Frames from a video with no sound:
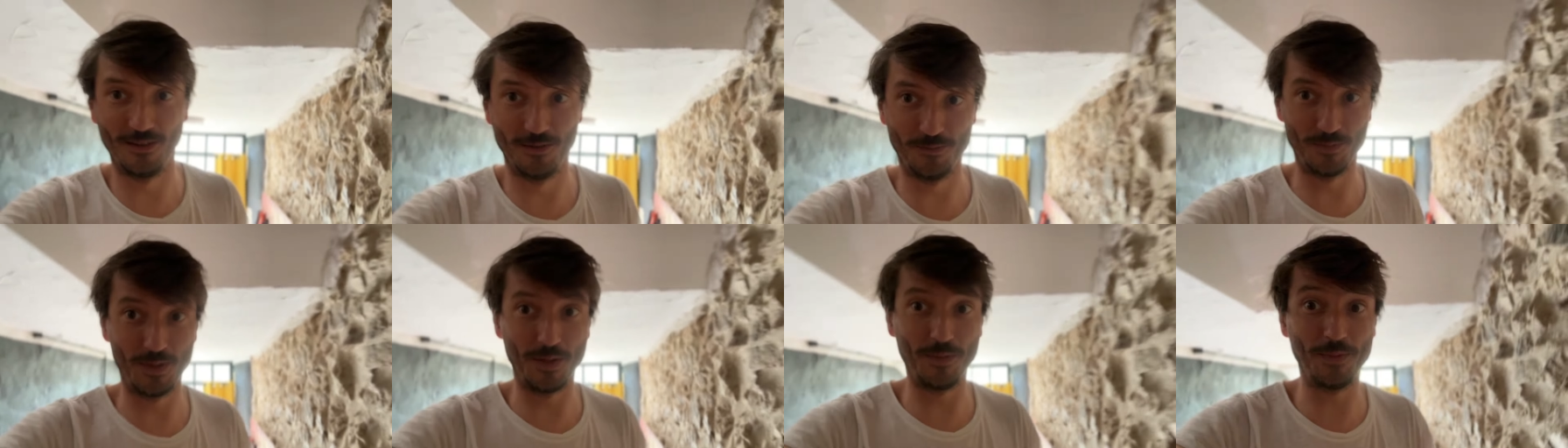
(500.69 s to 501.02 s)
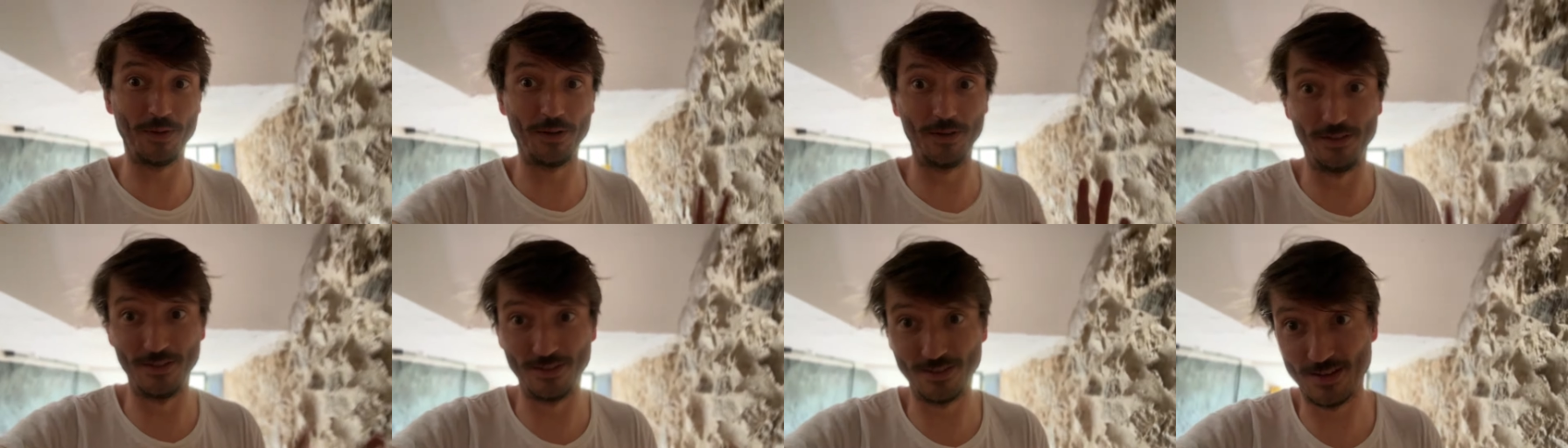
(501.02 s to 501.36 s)
my
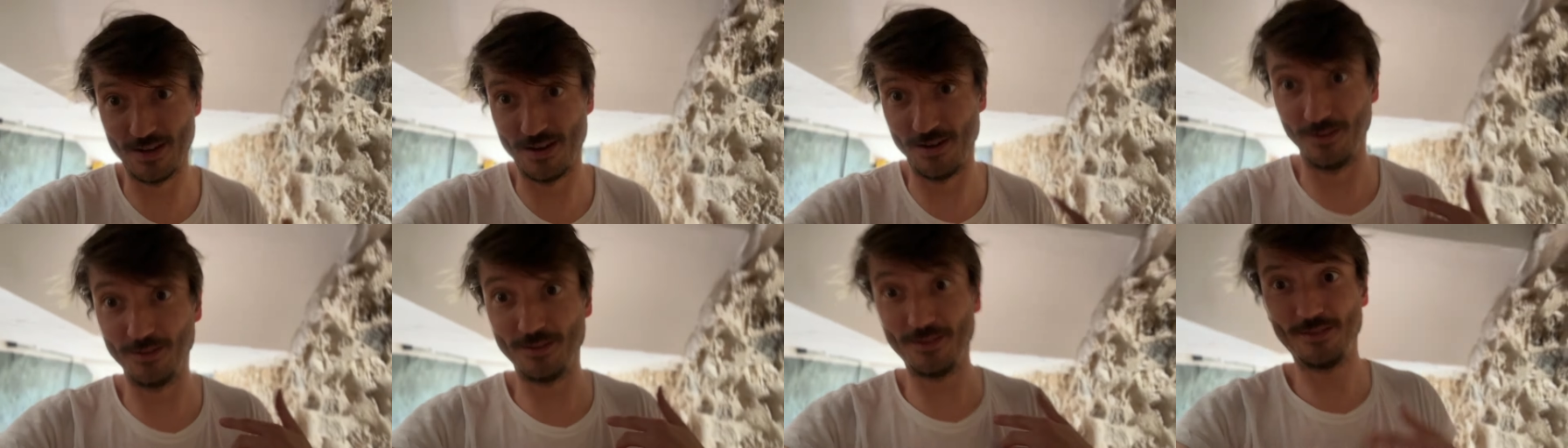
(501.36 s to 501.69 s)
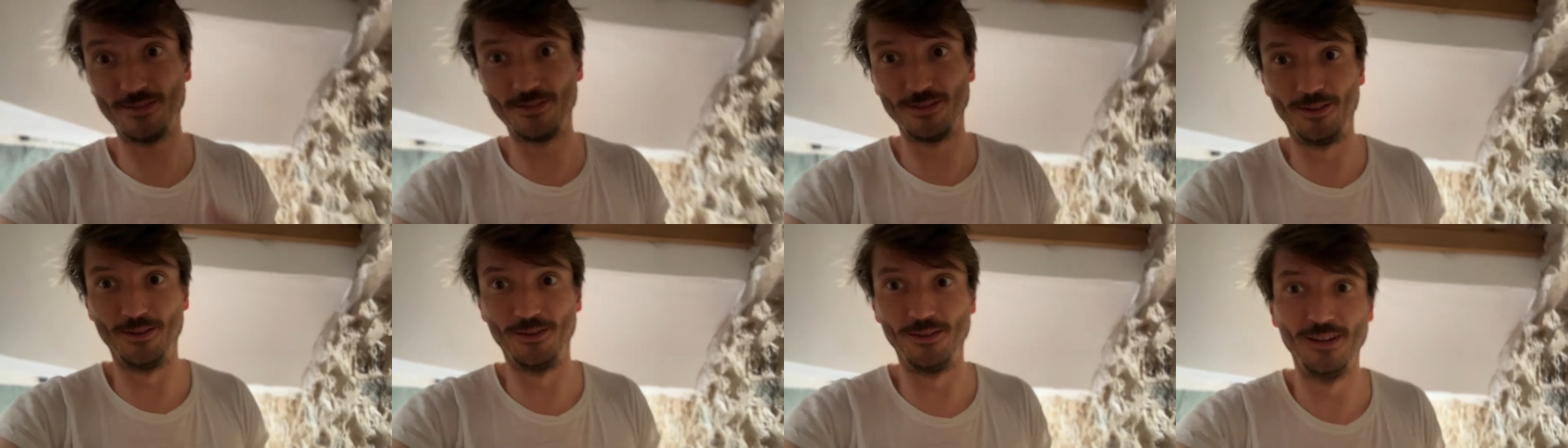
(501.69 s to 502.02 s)
parents' house,
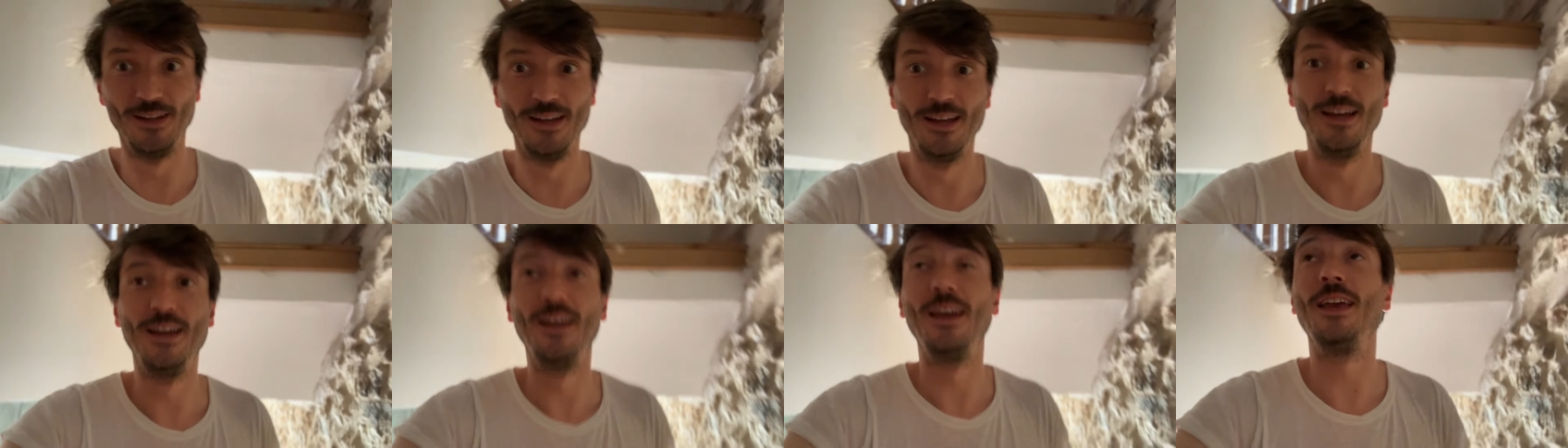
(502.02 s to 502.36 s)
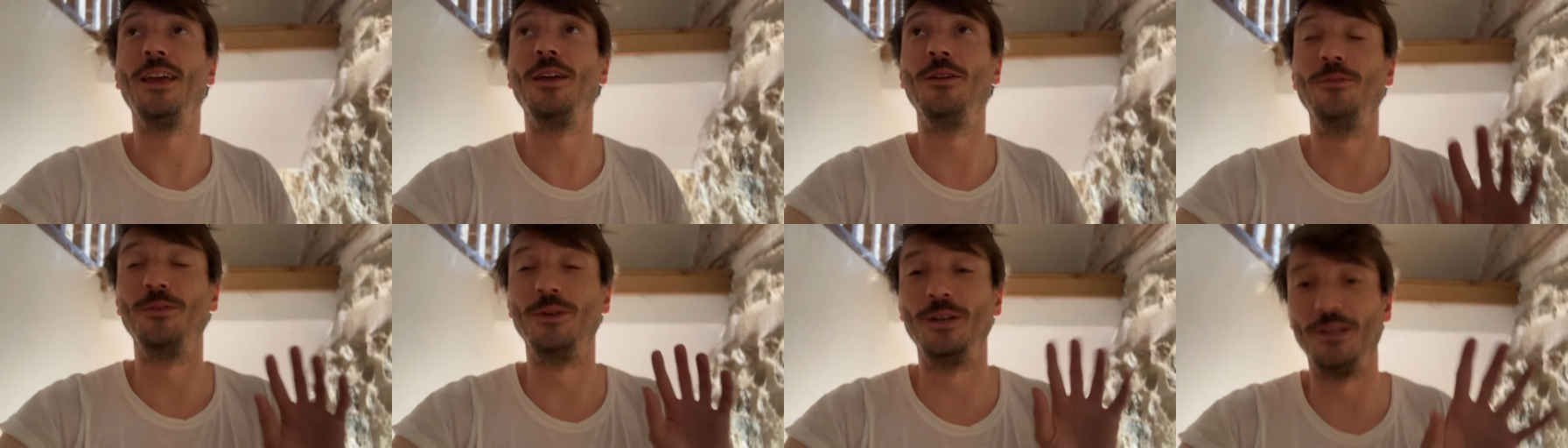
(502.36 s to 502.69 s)
so
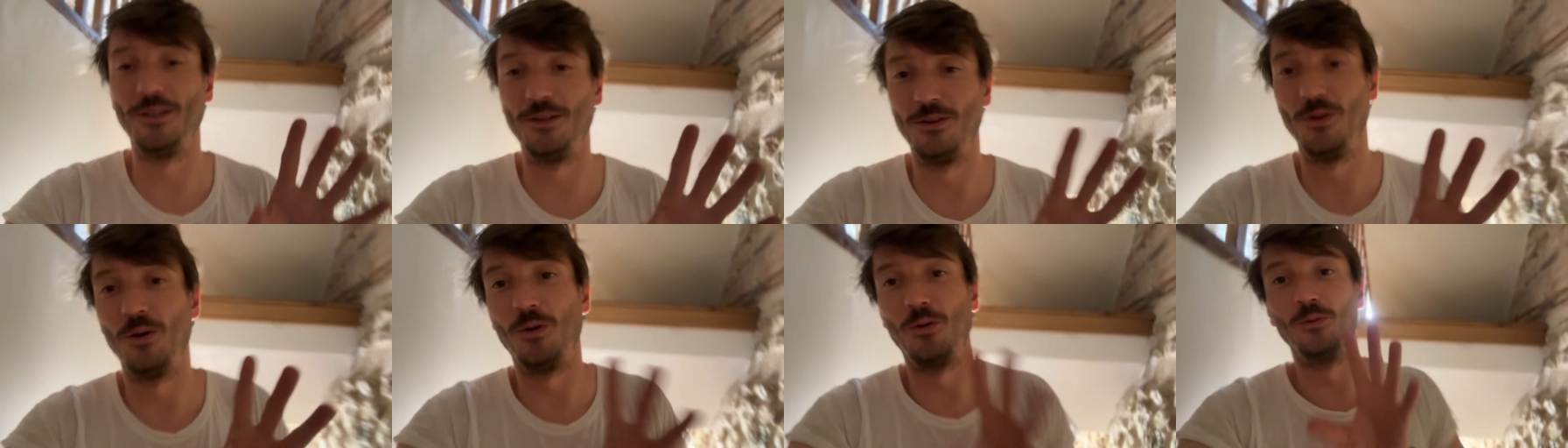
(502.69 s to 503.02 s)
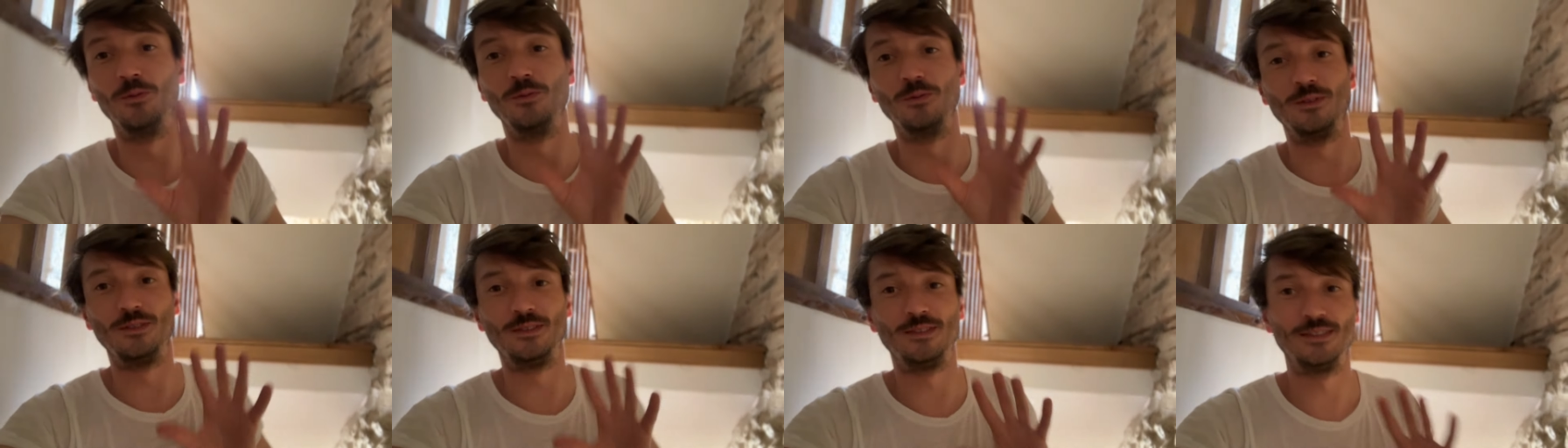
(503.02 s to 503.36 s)
he really
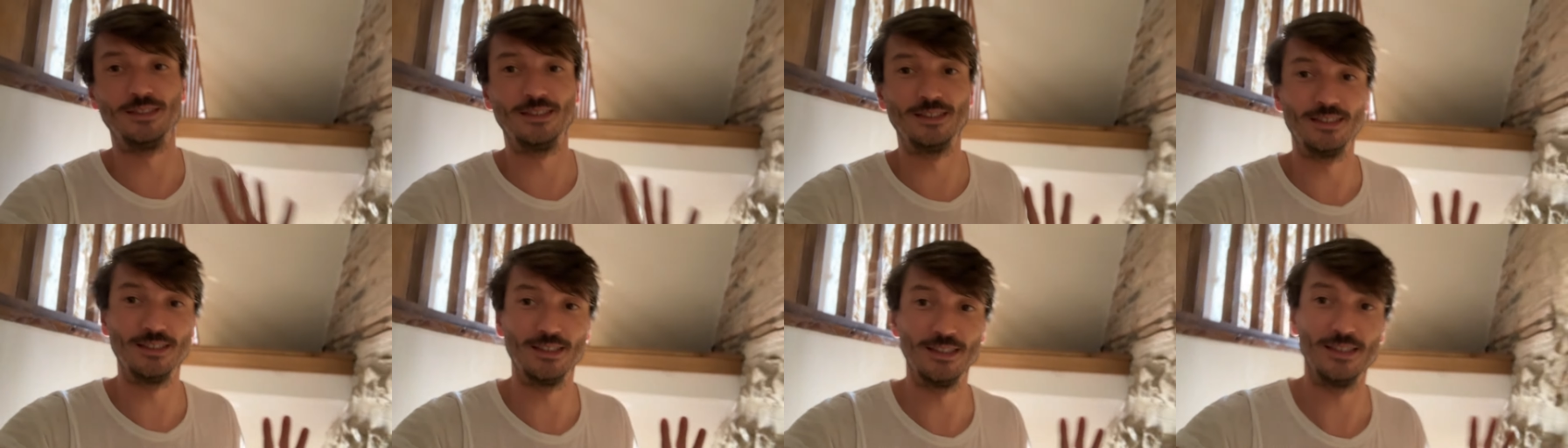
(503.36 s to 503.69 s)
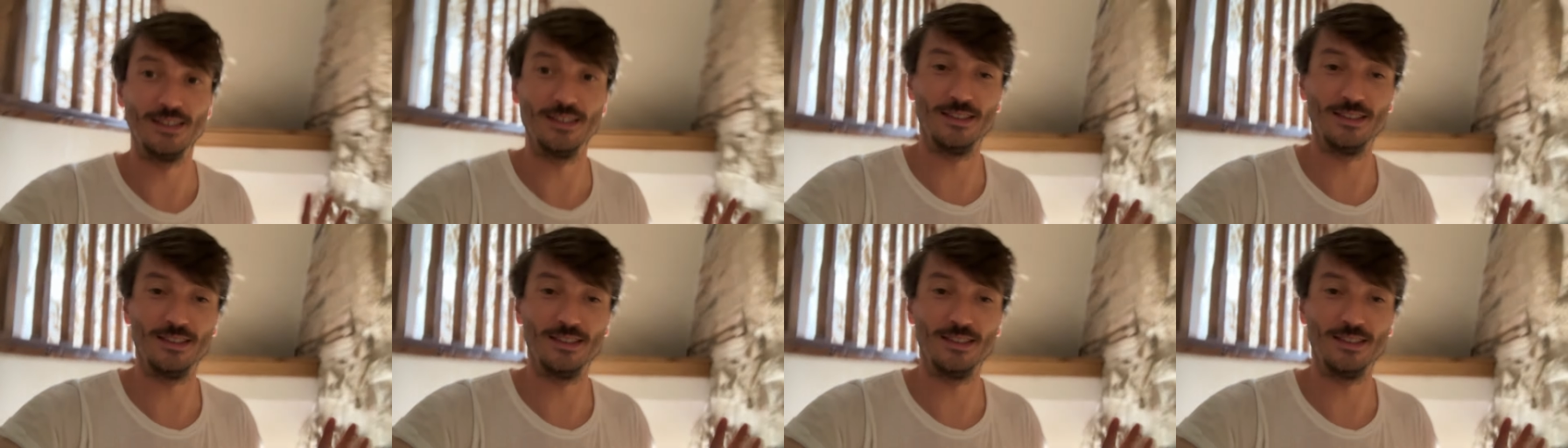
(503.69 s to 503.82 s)
knows